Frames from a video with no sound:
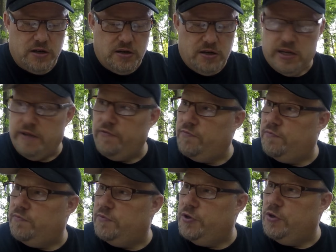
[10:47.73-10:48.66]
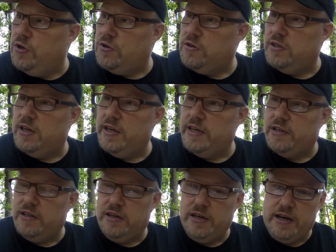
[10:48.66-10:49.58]
if you look at the link
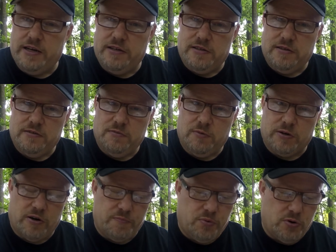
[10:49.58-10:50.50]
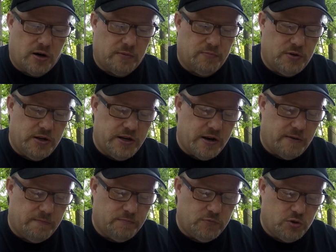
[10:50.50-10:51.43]
at the end where I put up
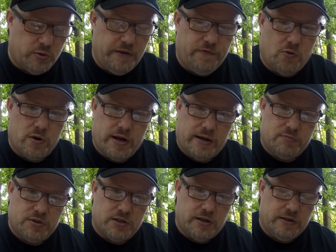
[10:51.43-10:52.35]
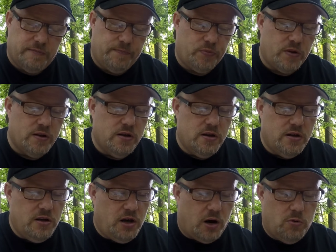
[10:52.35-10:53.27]
the 24 camp set,
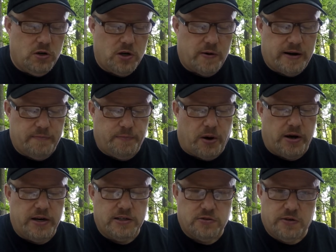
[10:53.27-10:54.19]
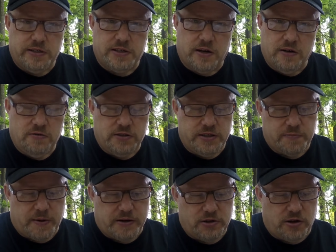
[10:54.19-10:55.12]
I wouldn't go out and buy this on its own, because it's
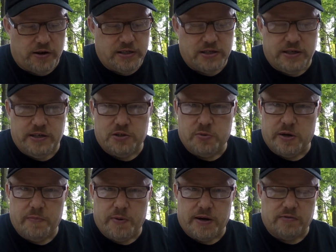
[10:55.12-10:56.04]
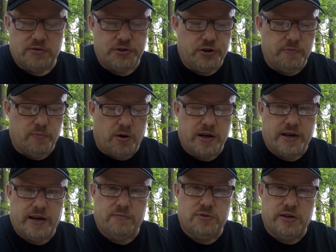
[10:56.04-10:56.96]
about 19-20 pounds. You can buy a
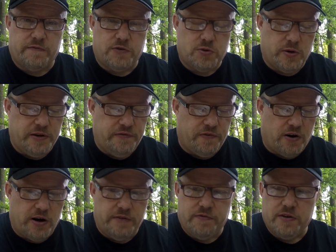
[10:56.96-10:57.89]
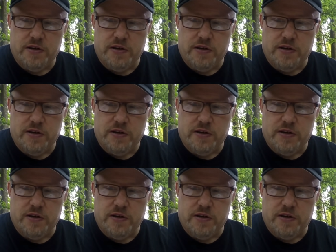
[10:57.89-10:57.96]
camp set for 25,